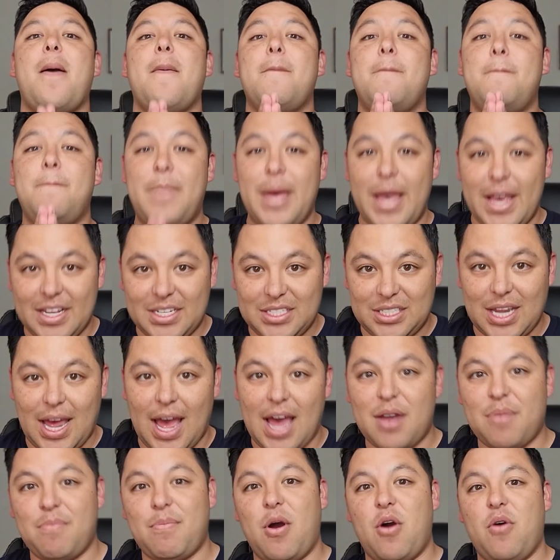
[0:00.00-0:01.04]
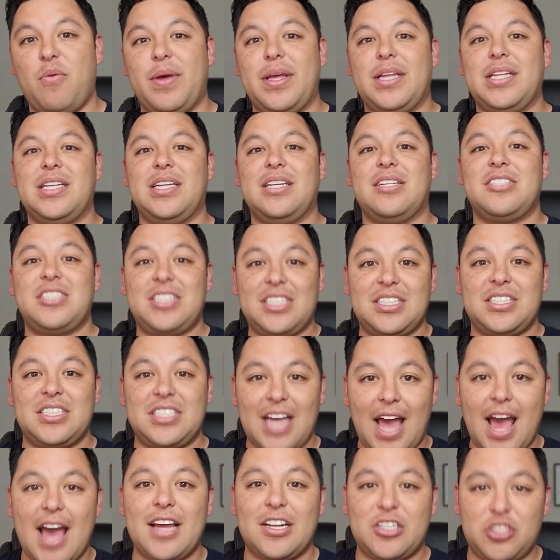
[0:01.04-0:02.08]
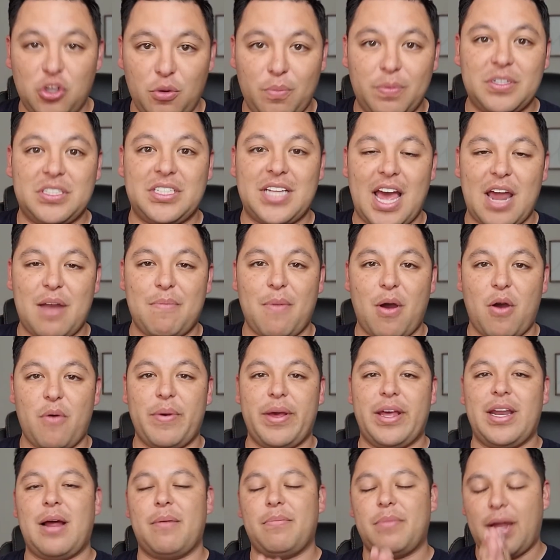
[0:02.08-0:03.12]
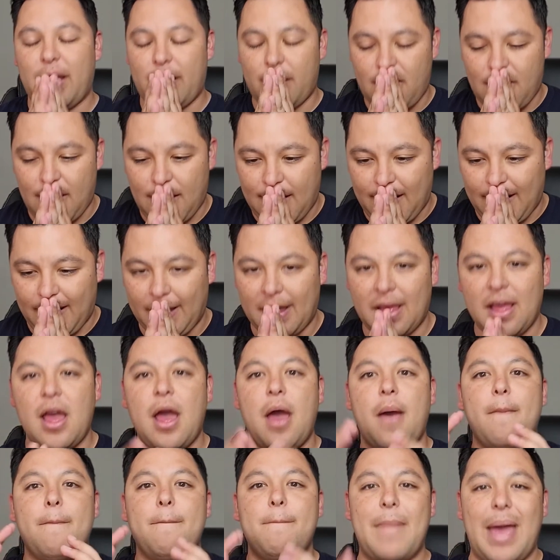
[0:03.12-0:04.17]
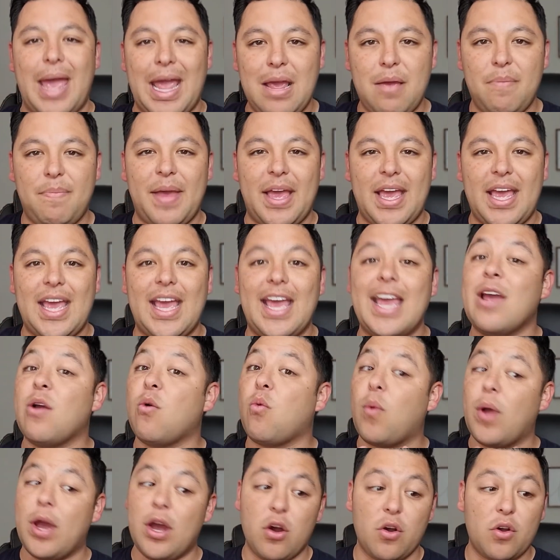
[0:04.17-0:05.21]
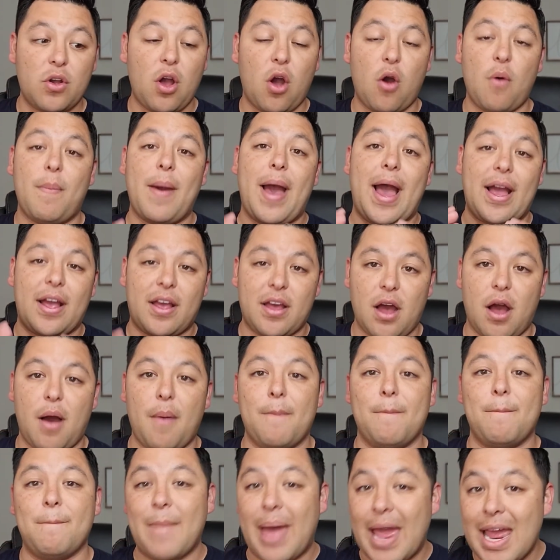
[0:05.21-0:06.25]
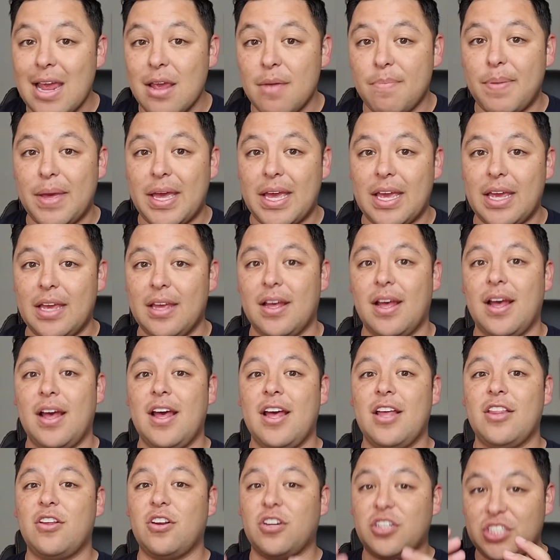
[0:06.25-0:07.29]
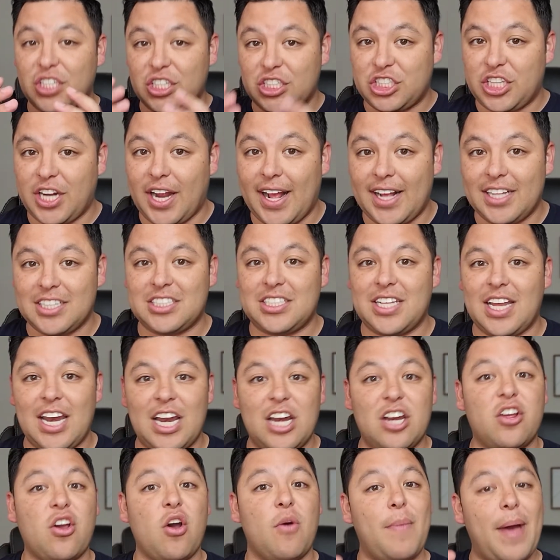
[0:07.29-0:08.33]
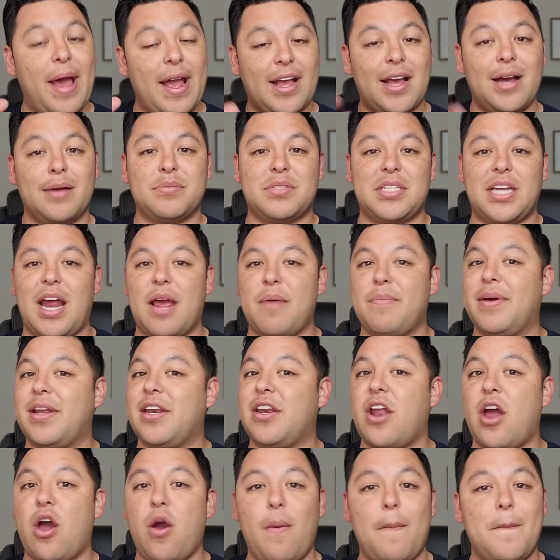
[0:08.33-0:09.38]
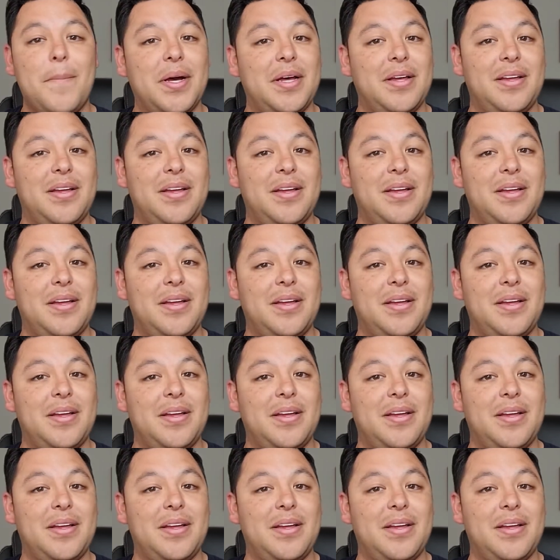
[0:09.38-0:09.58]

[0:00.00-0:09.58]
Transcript: Big sad moment. Sad, super sad moment. And I'm like, maybe it will go back up. Maybe there's a chance that it'd go back up today, but nope.